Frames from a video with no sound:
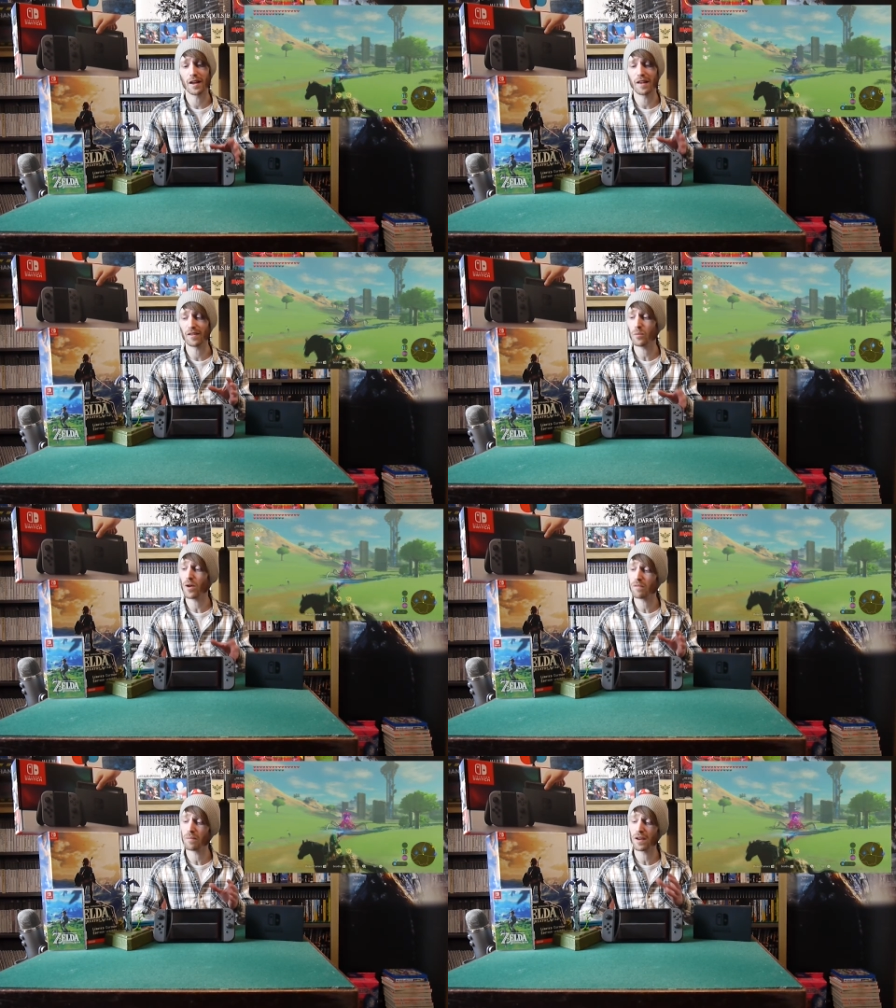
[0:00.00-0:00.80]
Is it
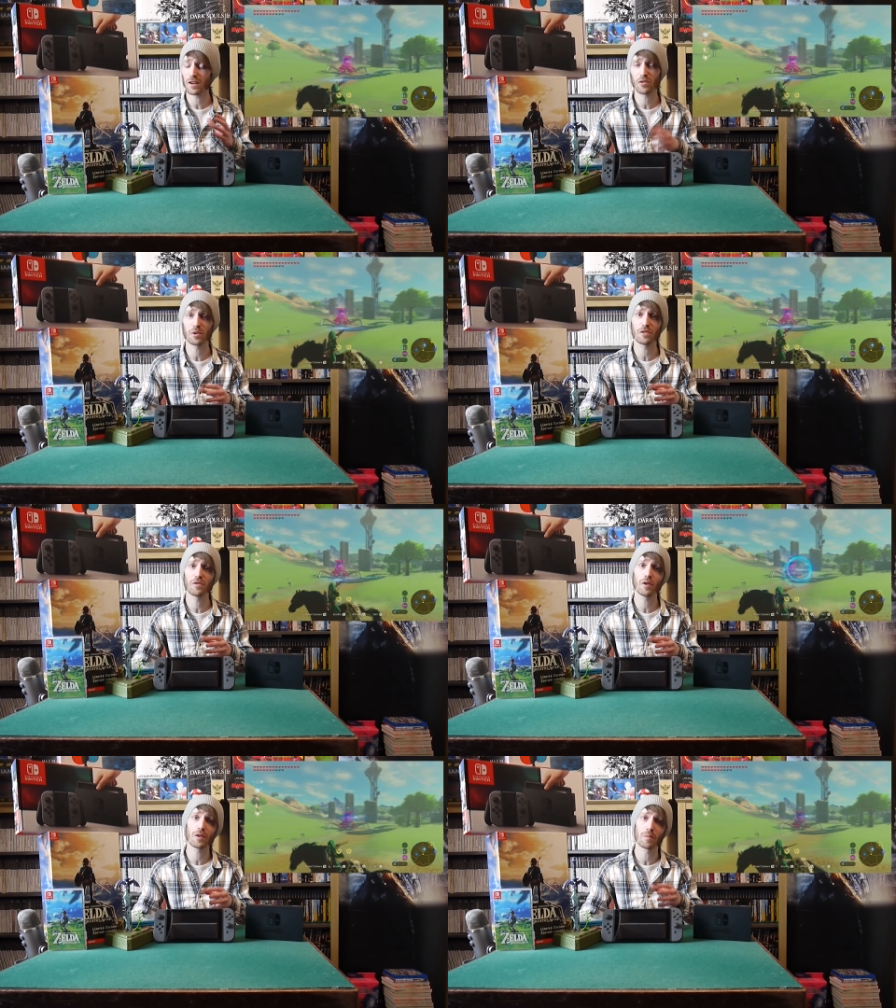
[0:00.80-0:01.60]
worth buying a Switch
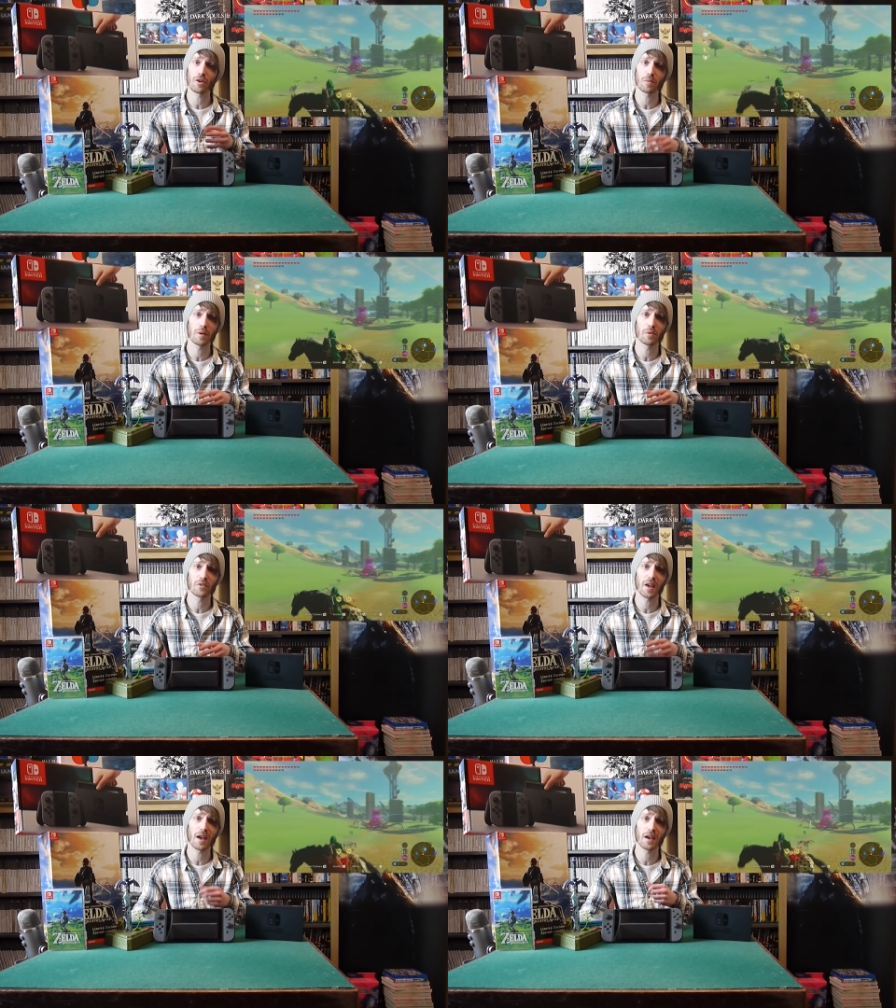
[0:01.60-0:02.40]
for, that most people
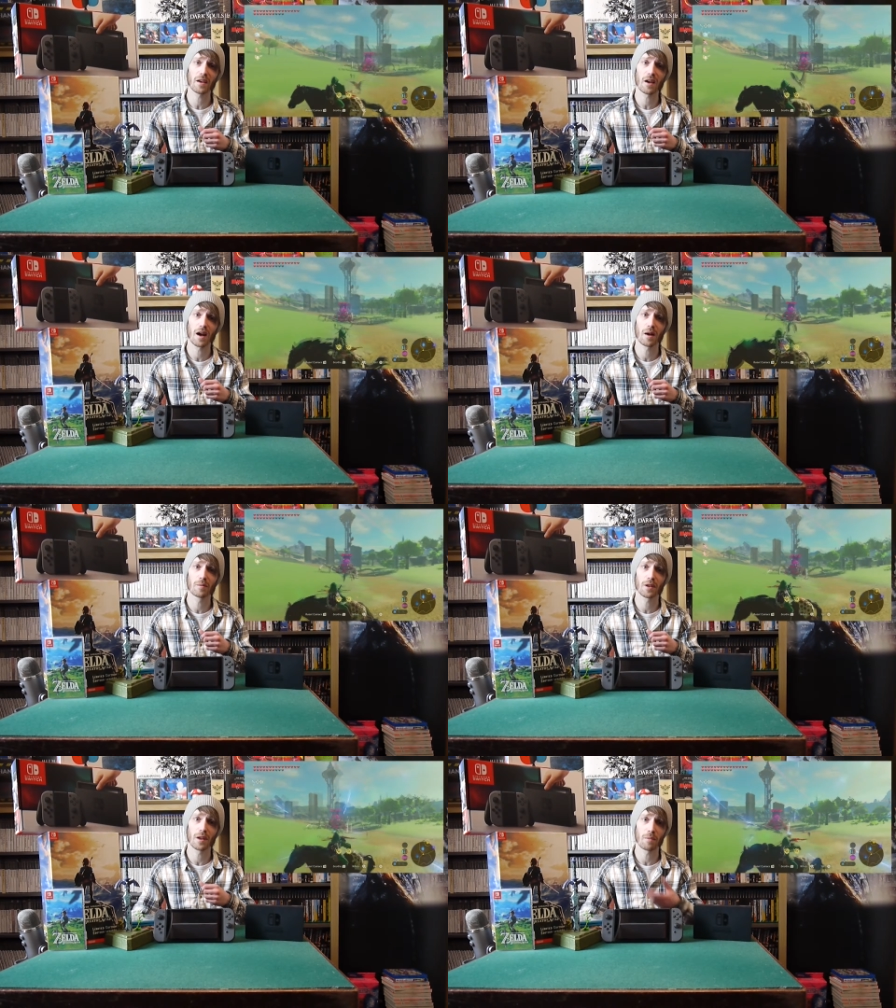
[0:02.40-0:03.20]
say
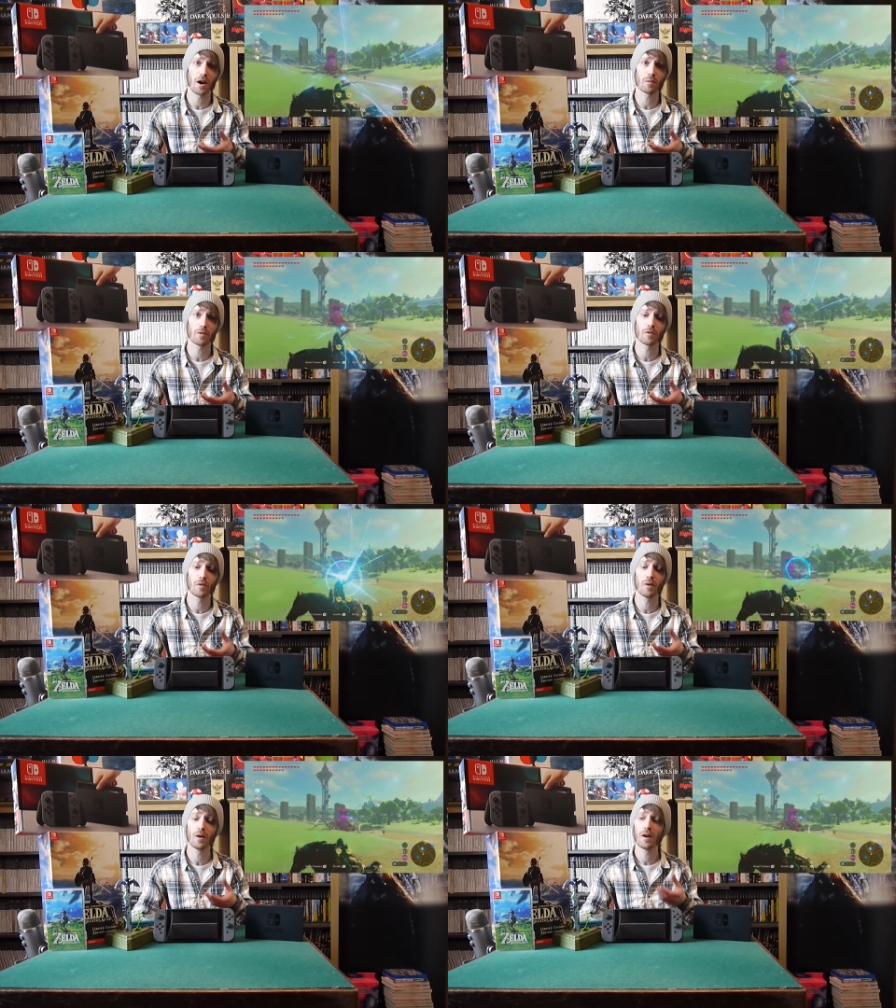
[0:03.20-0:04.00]
that they're buying one
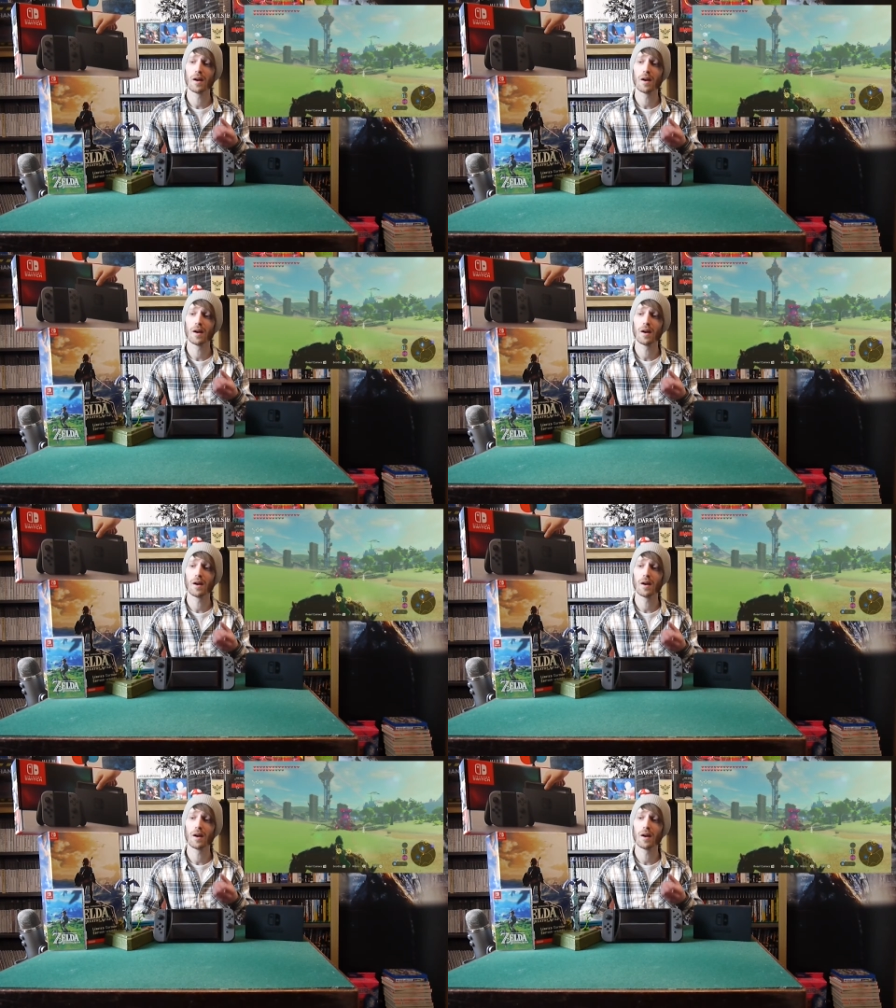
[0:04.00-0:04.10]
for?